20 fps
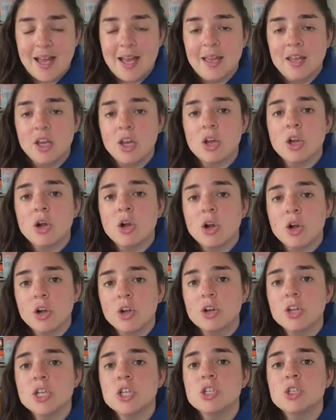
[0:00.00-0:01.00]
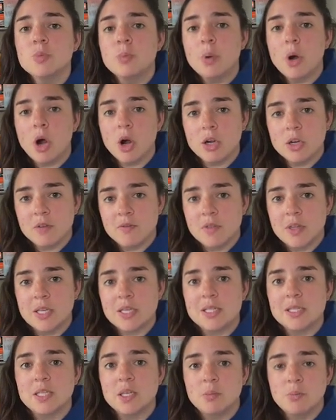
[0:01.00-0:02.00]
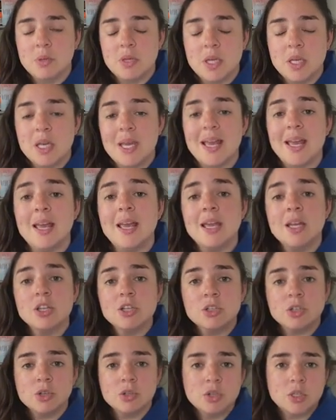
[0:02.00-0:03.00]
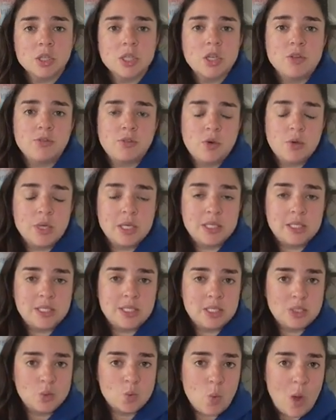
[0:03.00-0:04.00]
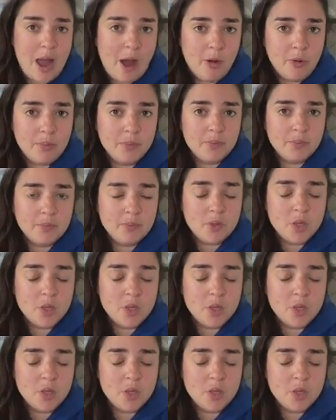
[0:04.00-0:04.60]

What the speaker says: I encourage part of this to be internally focused as well.